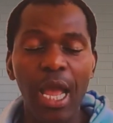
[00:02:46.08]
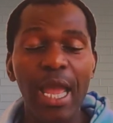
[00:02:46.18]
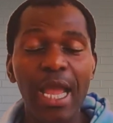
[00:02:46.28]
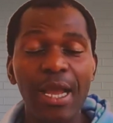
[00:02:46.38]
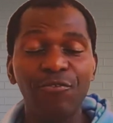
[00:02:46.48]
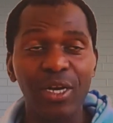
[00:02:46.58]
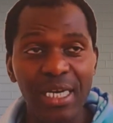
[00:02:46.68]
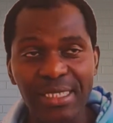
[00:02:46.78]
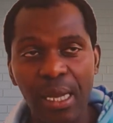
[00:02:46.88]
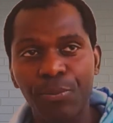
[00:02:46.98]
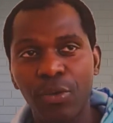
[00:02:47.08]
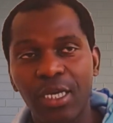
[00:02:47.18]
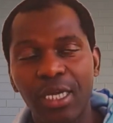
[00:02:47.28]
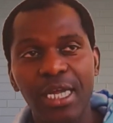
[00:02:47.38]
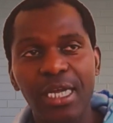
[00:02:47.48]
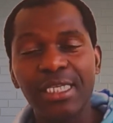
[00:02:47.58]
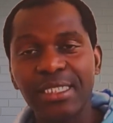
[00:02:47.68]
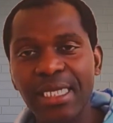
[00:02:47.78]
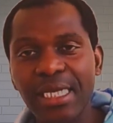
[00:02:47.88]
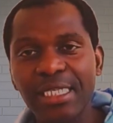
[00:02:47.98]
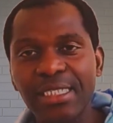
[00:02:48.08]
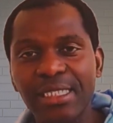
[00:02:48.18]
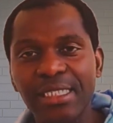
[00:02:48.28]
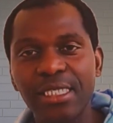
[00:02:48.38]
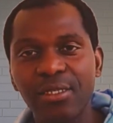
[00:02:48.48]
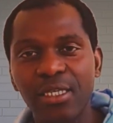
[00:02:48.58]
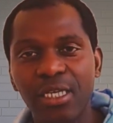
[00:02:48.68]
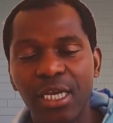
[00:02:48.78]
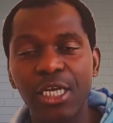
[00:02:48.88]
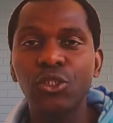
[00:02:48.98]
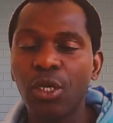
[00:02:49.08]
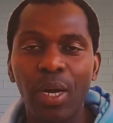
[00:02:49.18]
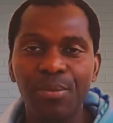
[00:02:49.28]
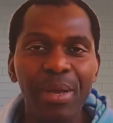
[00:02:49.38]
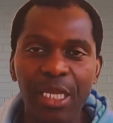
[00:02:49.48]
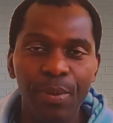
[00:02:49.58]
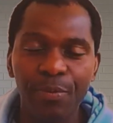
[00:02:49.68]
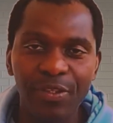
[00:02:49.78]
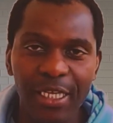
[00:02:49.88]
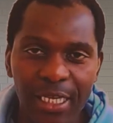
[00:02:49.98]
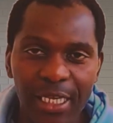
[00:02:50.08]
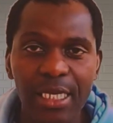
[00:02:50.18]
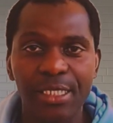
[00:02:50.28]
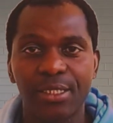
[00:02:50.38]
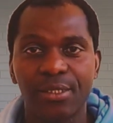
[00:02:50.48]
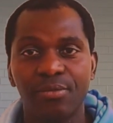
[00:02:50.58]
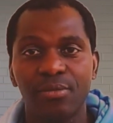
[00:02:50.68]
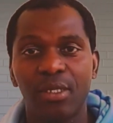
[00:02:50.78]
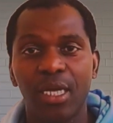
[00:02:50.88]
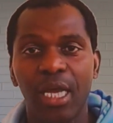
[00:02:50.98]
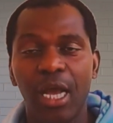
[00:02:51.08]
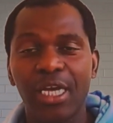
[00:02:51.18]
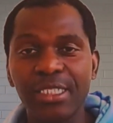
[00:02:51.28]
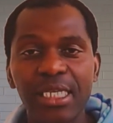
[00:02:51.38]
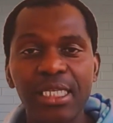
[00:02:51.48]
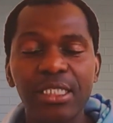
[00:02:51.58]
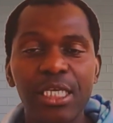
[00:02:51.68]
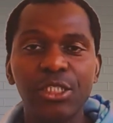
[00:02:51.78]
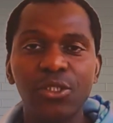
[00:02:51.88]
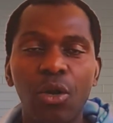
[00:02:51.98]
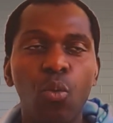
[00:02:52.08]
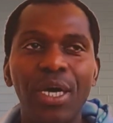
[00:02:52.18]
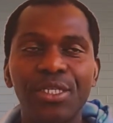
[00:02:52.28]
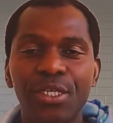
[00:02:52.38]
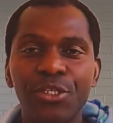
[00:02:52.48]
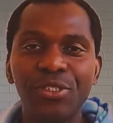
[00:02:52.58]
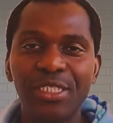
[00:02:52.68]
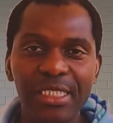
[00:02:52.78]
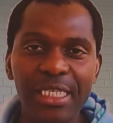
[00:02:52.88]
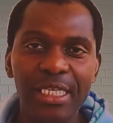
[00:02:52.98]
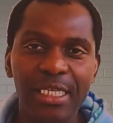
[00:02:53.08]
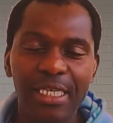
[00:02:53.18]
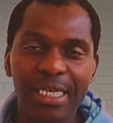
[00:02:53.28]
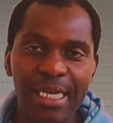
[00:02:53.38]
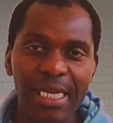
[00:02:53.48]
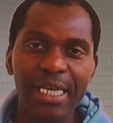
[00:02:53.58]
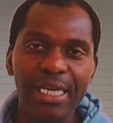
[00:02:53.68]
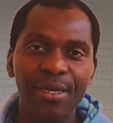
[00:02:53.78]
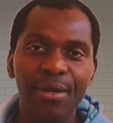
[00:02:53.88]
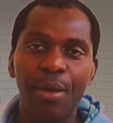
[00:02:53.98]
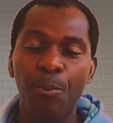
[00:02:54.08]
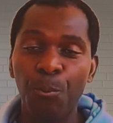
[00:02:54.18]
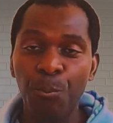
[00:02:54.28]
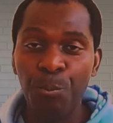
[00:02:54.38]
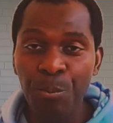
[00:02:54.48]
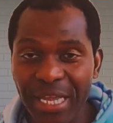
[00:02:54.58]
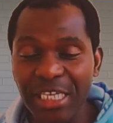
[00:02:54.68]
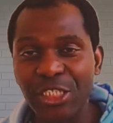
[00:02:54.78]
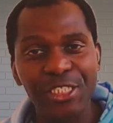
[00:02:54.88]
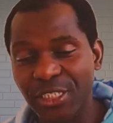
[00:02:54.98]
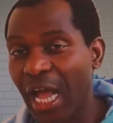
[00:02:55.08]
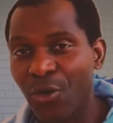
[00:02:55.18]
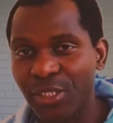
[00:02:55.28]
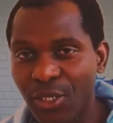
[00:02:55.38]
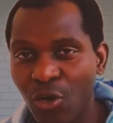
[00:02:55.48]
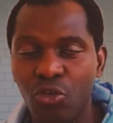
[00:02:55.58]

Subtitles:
For example, Christianity is not what many people think it is. Christianity is not what you see in many churches across the globe.